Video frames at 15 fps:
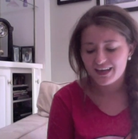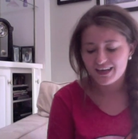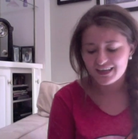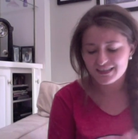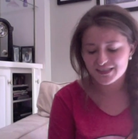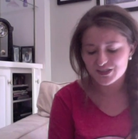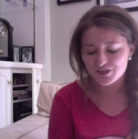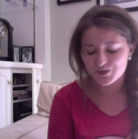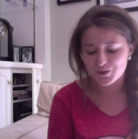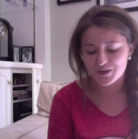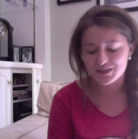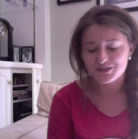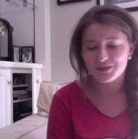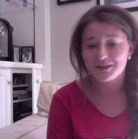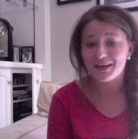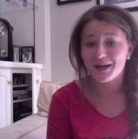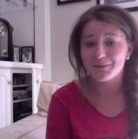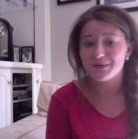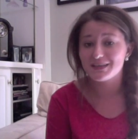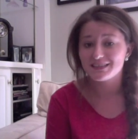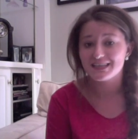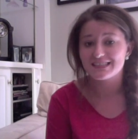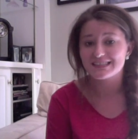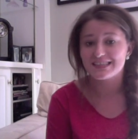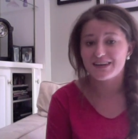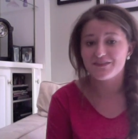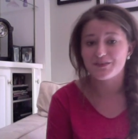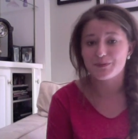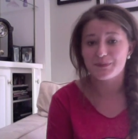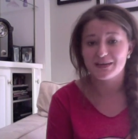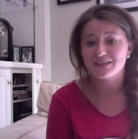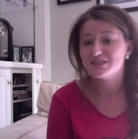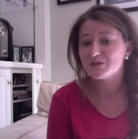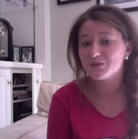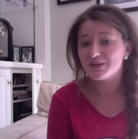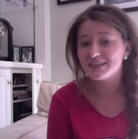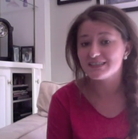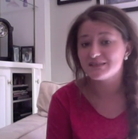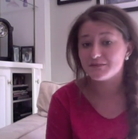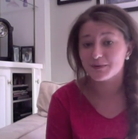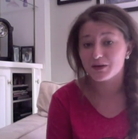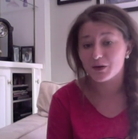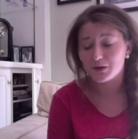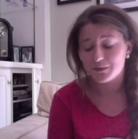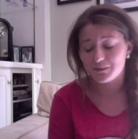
his story. So yeah, me and Jessica for the past two weeks has been going